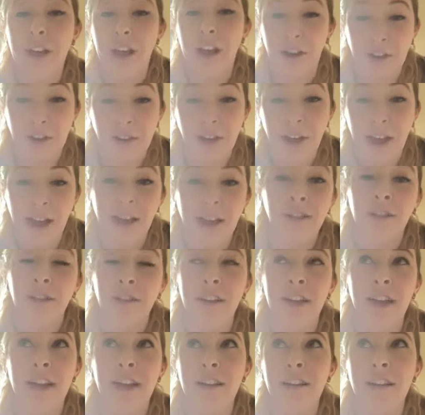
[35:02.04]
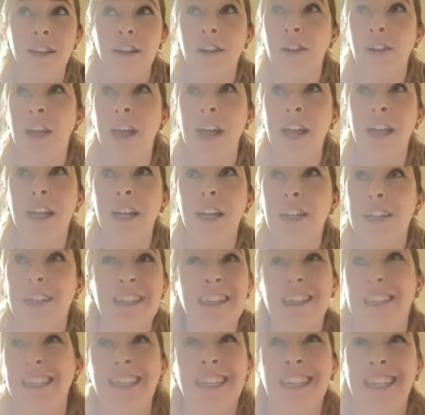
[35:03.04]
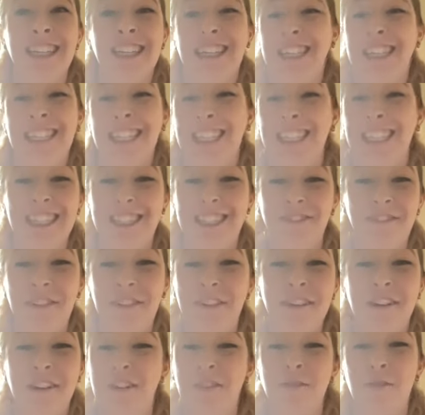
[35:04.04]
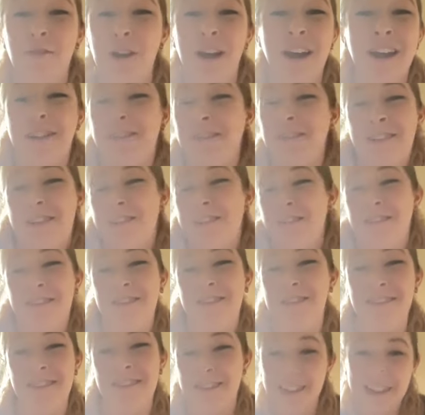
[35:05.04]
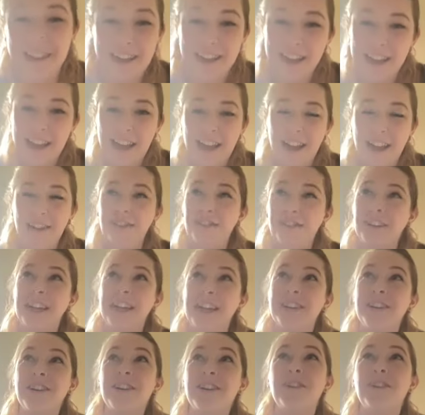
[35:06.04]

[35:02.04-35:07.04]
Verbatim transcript: how you handled it," they're like, mm, "I feel uncomfortable." I know. I am like, it's no,